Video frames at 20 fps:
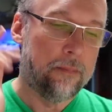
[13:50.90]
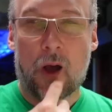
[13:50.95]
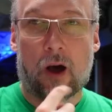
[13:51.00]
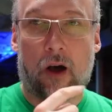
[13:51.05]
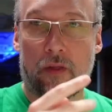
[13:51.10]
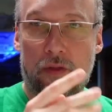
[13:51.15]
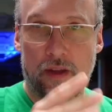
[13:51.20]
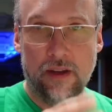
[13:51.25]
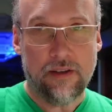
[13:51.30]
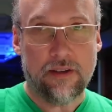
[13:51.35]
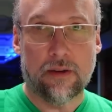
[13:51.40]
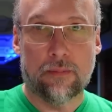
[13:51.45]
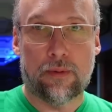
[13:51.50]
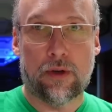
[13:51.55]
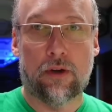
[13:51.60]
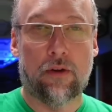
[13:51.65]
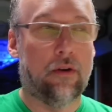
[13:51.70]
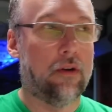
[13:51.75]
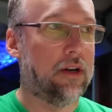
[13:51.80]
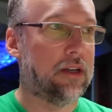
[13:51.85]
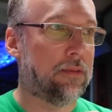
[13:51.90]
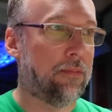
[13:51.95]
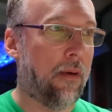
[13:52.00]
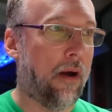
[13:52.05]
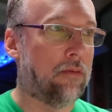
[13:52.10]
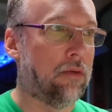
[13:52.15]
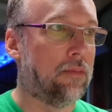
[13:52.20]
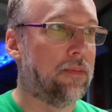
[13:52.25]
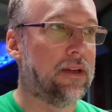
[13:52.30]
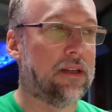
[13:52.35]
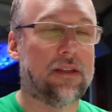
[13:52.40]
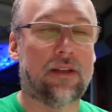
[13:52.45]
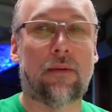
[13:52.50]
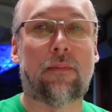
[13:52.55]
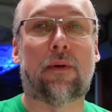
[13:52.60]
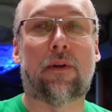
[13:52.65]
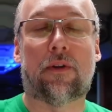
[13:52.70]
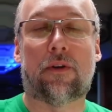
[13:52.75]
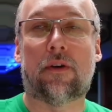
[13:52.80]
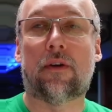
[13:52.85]
On this computer, it's probably
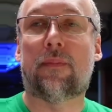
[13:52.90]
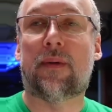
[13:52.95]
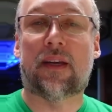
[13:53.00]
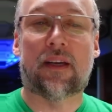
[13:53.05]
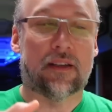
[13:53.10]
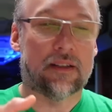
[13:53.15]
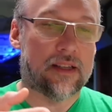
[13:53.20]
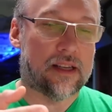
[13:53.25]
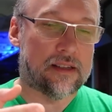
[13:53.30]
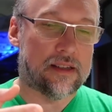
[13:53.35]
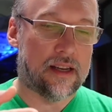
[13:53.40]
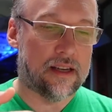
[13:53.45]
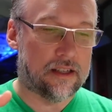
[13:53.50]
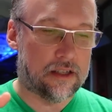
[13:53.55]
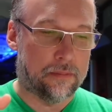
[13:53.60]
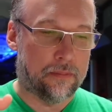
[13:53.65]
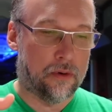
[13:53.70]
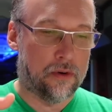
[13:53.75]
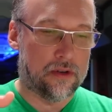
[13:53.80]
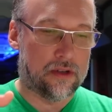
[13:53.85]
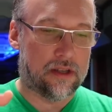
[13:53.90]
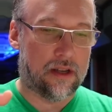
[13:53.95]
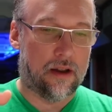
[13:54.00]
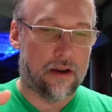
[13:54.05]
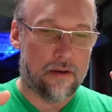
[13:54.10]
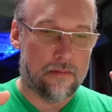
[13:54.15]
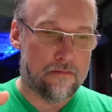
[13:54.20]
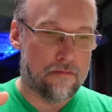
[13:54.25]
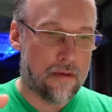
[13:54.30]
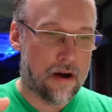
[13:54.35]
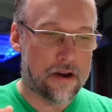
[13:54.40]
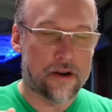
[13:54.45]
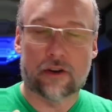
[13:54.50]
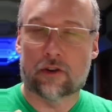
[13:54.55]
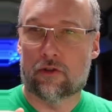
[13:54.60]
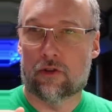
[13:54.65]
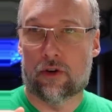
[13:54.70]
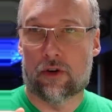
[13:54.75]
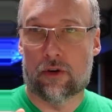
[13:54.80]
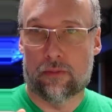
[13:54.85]
similar because this thing supports a
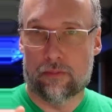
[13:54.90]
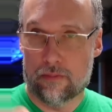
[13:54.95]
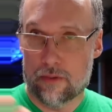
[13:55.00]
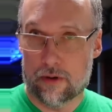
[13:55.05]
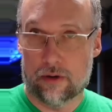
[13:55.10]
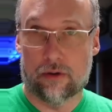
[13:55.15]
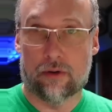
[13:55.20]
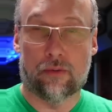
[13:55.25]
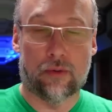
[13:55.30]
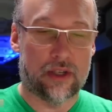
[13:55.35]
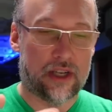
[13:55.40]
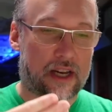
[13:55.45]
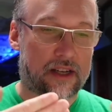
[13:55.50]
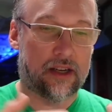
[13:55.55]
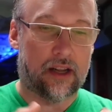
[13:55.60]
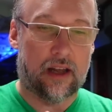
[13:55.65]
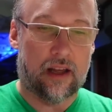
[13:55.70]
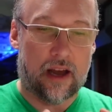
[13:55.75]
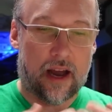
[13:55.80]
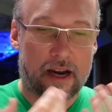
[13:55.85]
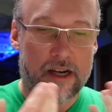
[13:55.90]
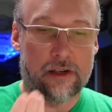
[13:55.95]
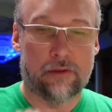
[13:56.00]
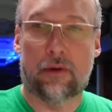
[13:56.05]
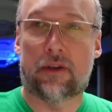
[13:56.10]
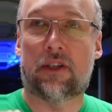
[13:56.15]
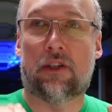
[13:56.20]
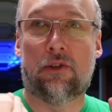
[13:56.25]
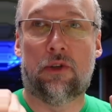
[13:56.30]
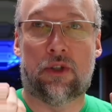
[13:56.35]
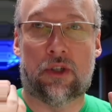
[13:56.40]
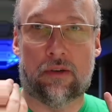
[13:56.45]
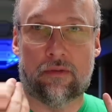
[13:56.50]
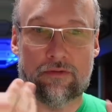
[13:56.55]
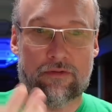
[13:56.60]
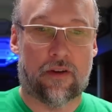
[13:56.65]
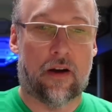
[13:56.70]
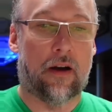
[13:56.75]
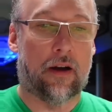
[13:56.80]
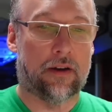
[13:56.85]
monochrome mode, which has a higher resolution
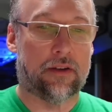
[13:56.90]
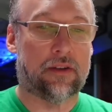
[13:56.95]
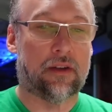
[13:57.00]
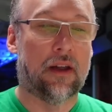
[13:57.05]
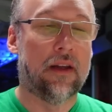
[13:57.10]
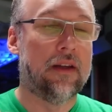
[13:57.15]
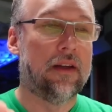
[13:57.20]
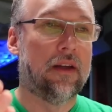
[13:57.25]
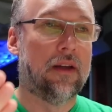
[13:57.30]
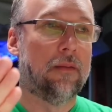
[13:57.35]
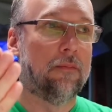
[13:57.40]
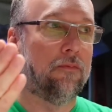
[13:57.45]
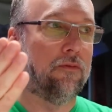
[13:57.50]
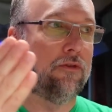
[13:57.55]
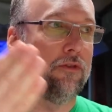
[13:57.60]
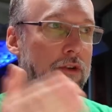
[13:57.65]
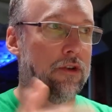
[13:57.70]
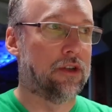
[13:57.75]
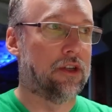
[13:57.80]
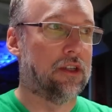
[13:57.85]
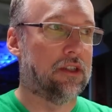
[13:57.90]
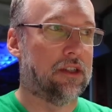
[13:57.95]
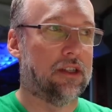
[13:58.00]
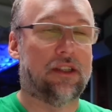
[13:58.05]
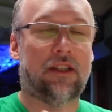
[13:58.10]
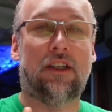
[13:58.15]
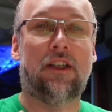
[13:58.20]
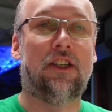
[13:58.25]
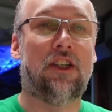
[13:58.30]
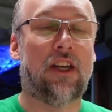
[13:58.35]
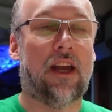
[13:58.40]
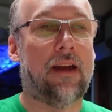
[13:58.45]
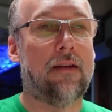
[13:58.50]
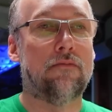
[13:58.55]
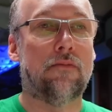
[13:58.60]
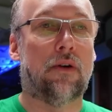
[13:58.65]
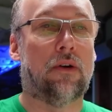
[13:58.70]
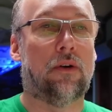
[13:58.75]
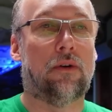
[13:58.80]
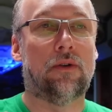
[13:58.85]
font versus the CGA
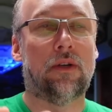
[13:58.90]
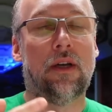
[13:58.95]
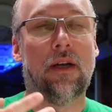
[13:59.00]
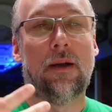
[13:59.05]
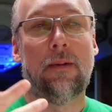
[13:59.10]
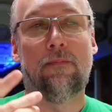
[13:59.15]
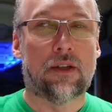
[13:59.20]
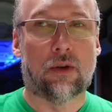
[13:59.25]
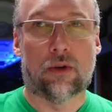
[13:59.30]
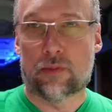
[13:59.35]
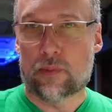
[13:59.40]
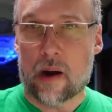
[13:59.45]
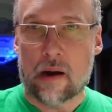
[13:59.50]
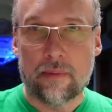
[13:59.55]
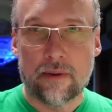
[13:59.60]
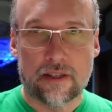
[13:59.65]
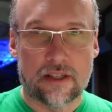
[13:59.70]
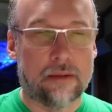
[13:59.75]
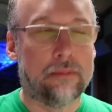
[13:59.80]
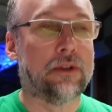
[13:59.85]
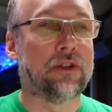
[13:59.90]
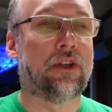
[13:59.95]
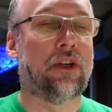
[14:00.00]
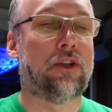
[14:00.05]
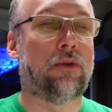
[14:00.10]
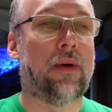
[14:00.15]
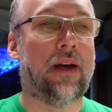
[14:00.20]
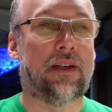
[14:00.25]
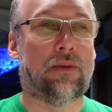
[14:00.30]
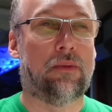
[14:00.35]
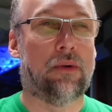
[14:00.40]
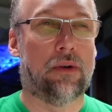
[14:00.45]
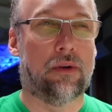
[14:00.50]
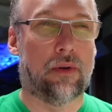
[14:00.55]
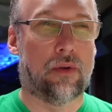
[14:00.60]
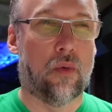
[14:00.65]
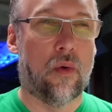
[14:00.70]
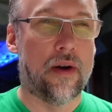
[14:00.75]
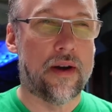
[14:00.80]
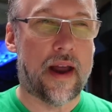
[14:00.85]
mode. So it's probably a similar situation where
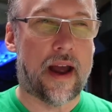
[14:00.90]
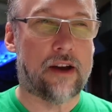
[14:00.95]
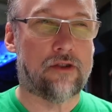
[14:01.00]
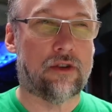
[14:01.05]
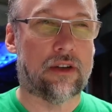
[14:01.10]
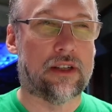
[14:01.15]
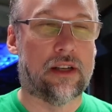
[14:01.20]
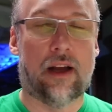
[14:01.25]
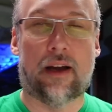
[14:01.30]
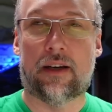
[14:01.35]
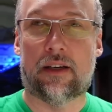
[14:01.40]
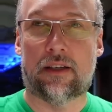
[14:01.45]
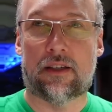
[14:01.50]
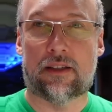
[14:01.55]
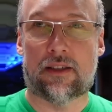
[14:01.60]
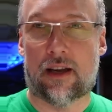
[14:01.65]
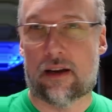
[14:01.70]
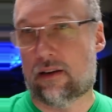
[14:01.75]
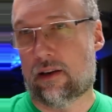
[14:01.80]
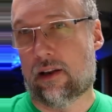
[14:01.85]
if one address line is set